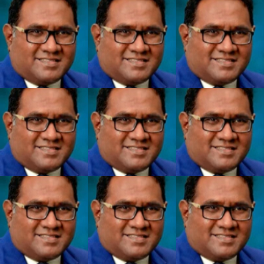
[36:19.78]

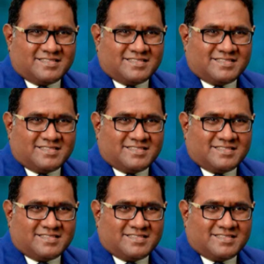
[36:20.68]

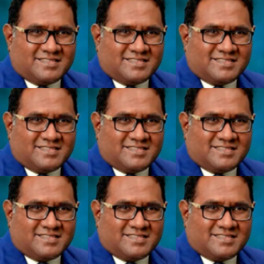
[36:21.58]

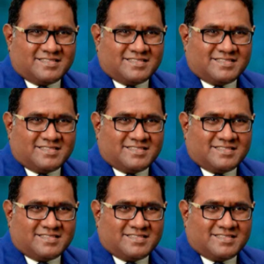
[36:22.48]
This is a still picture; no speech is visible.